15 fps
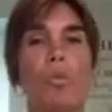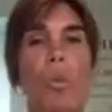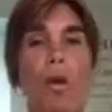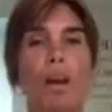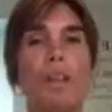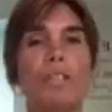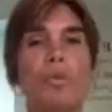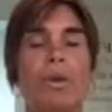
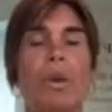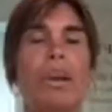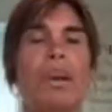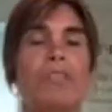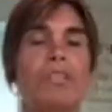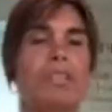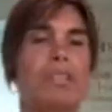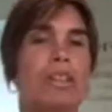why do I
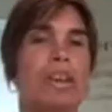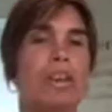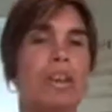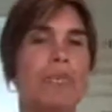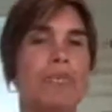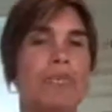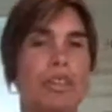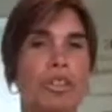have to sign
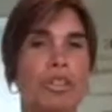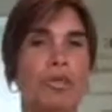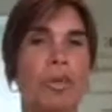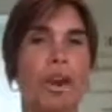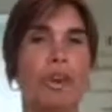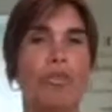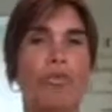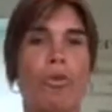up for the
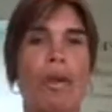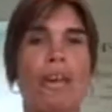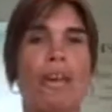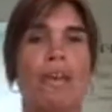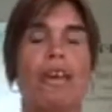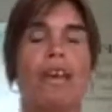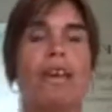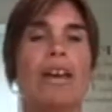
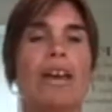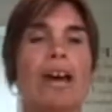12-week